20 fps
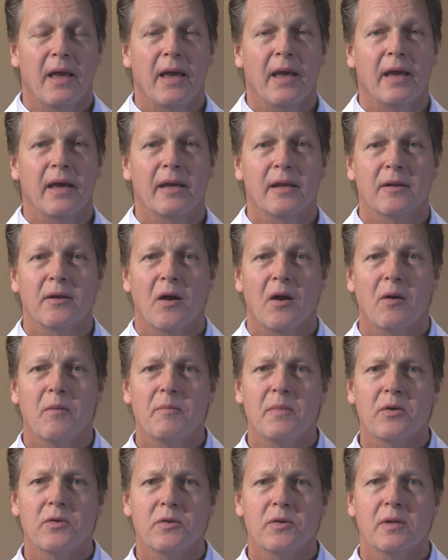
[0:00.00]
and our
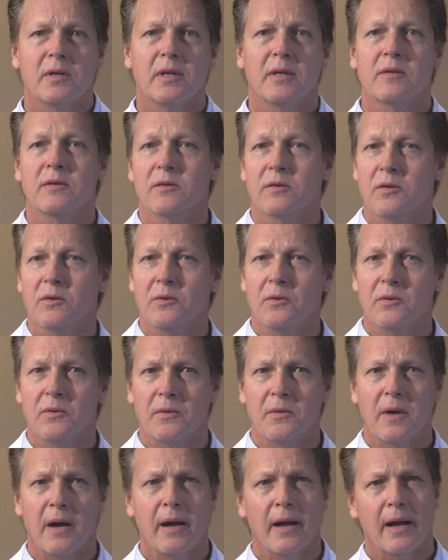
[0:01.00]
mission is
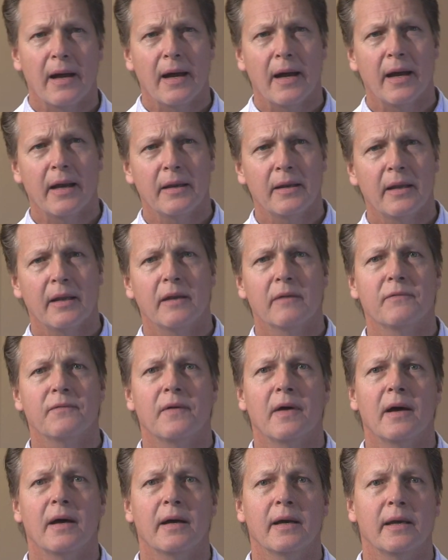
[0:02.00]
to
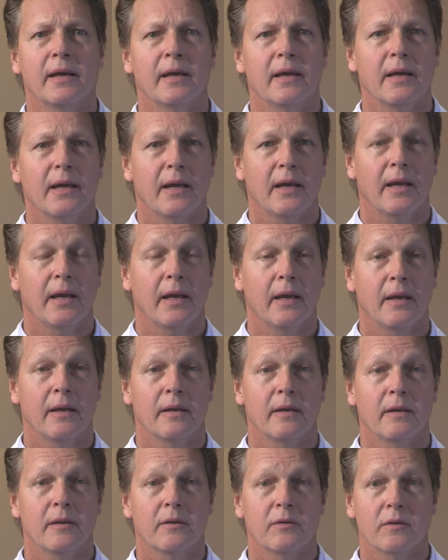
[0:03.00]
identify
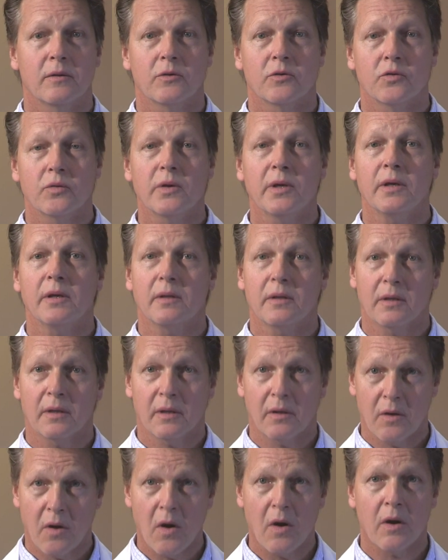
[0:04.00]
and treat the
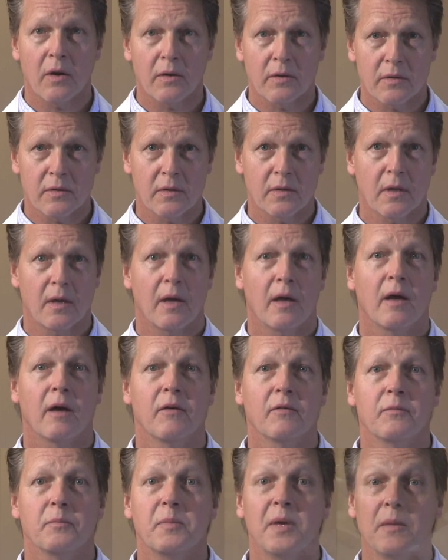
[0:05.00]
cause
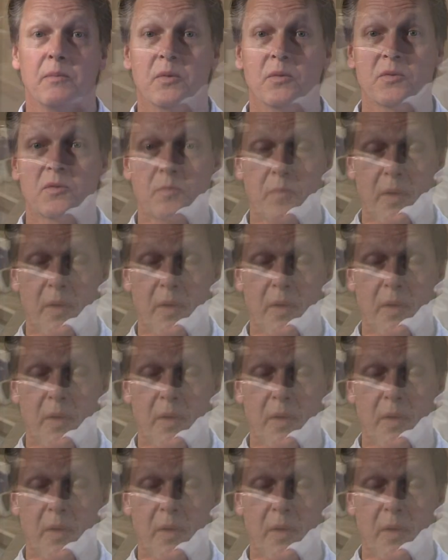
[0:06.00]
of people's